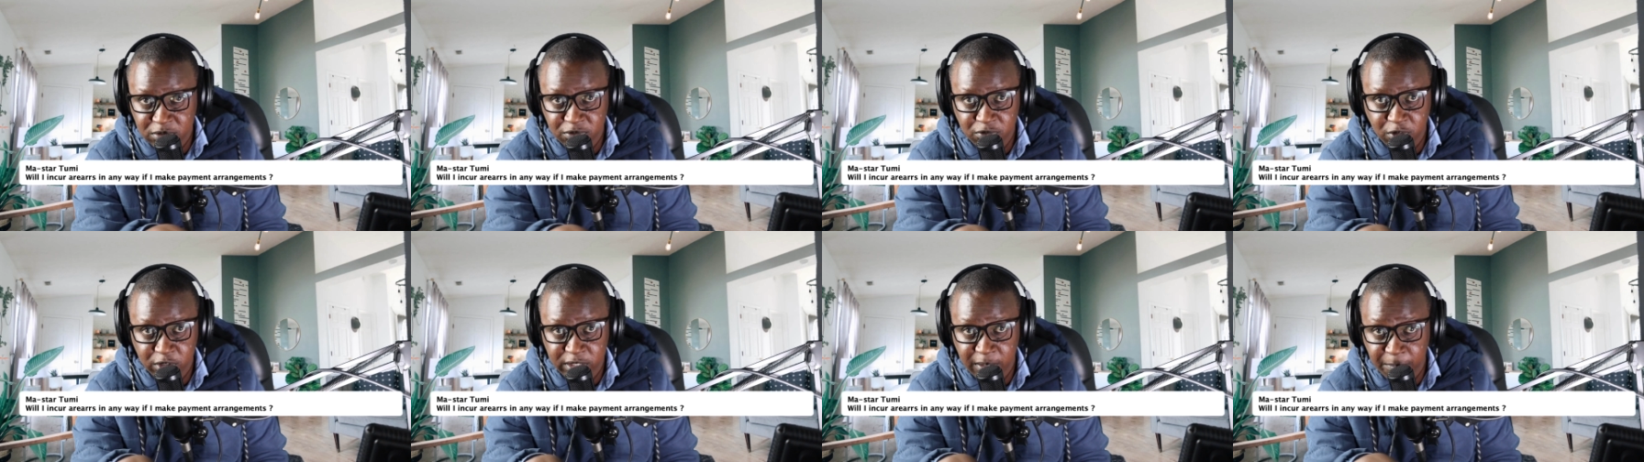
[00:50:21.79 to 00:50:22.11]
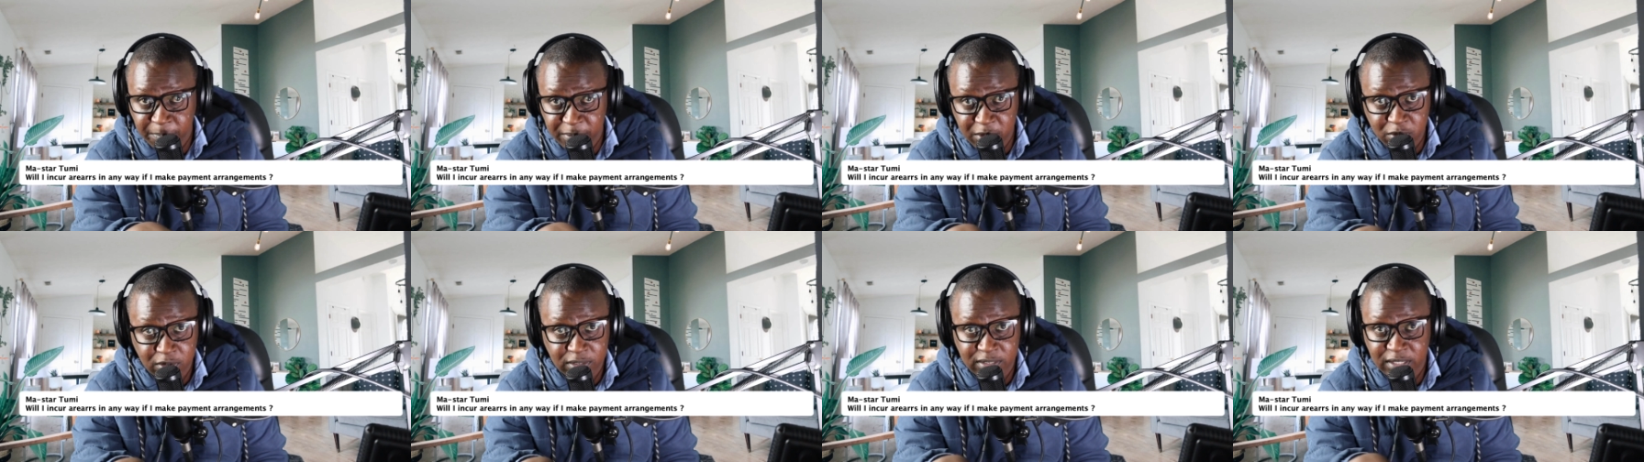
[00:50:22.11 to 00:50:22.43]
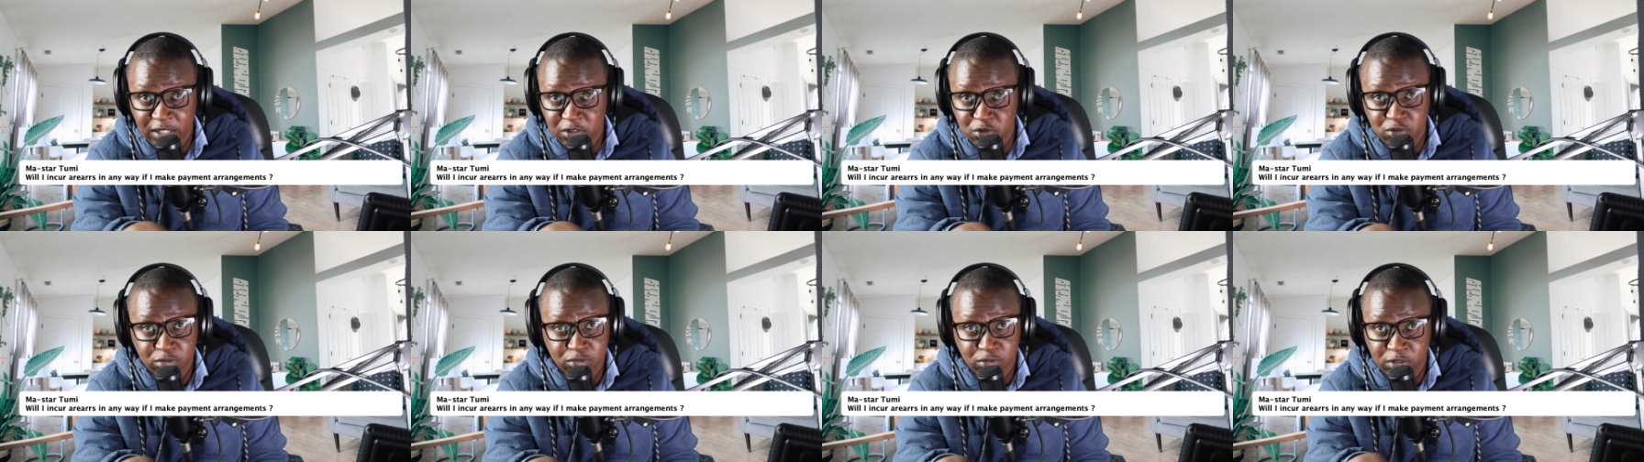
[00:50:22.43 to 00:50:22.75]
for the period
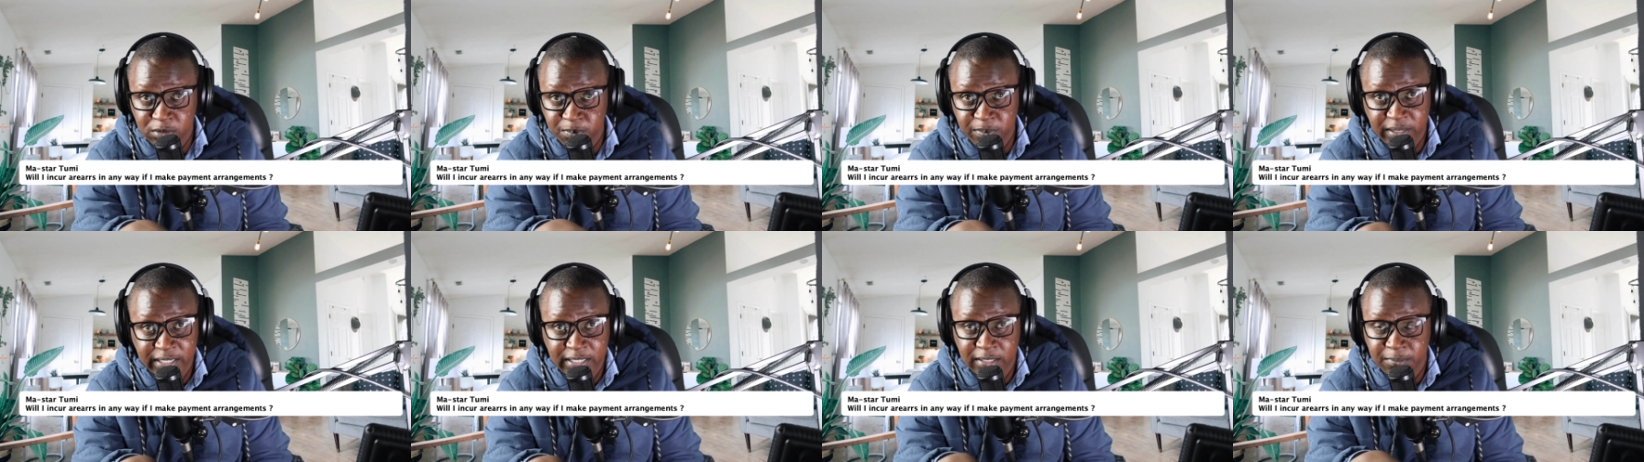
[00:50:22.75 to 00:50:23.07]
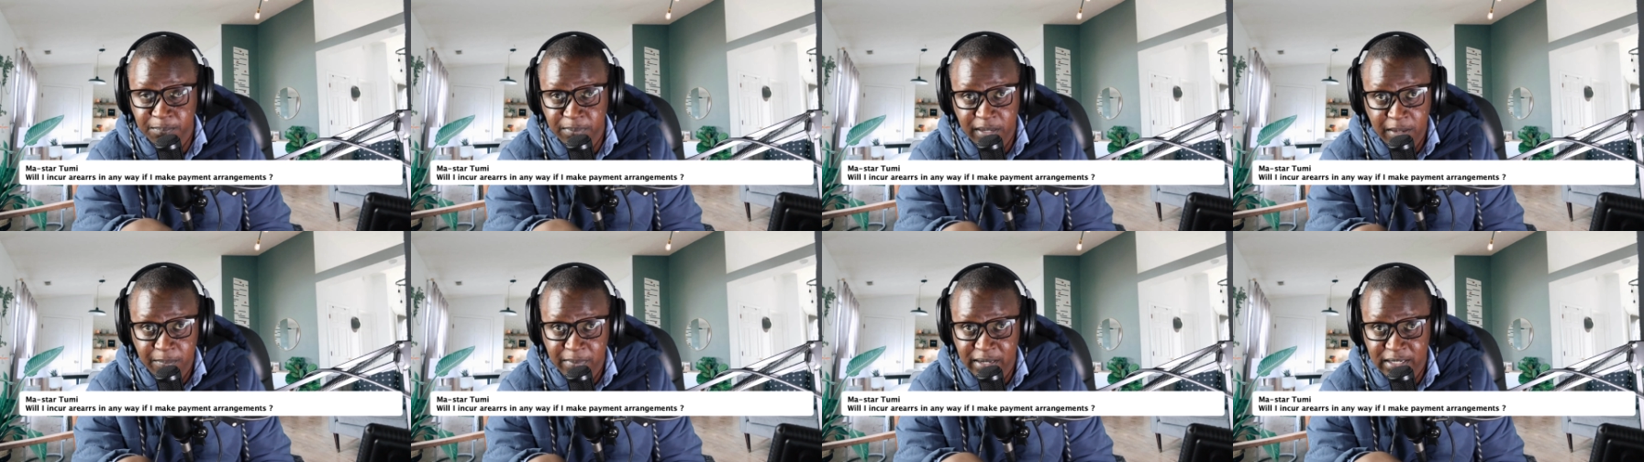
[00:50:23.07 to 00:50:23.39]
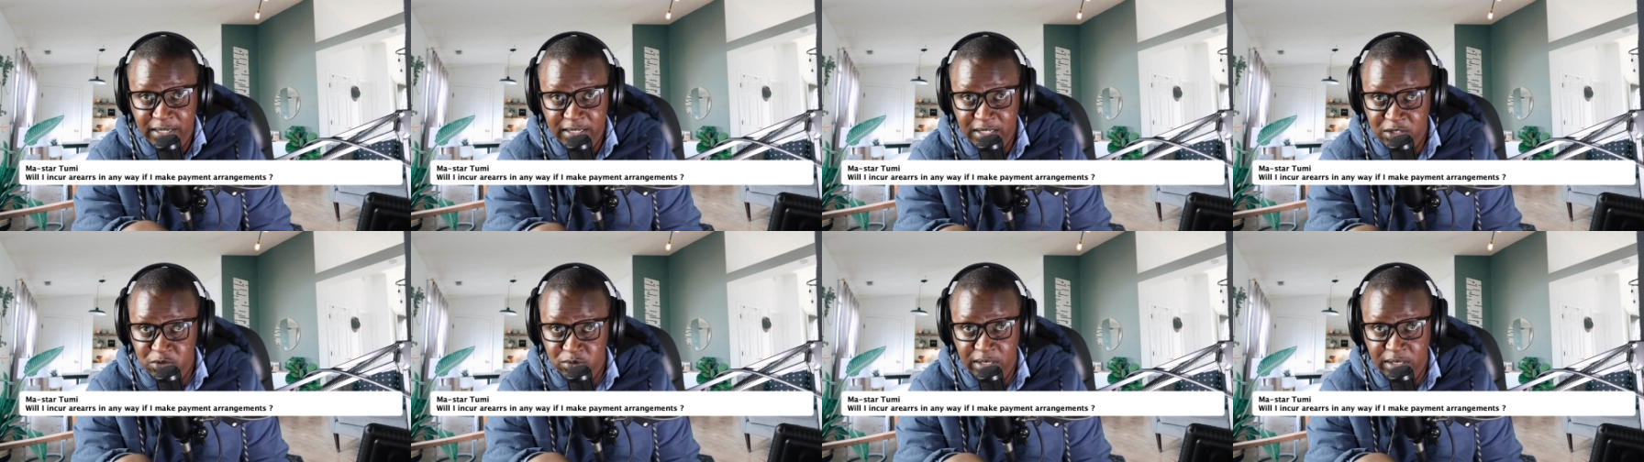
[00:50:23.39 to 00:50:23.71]
that you're not making payment
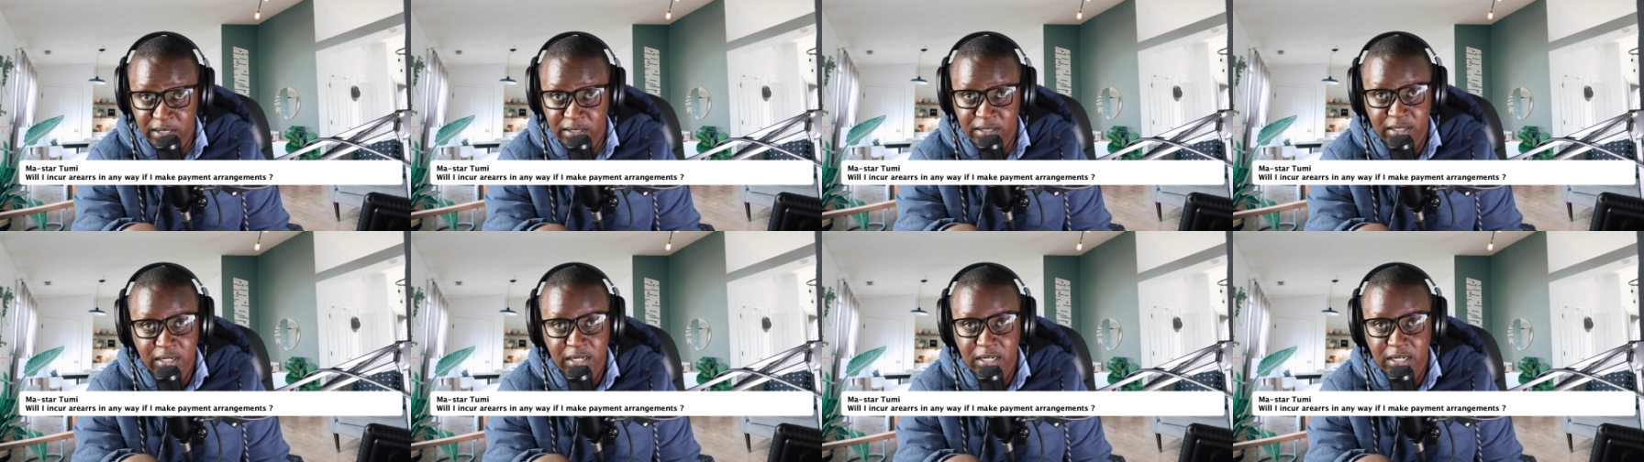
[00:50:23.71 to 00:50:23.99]
as well.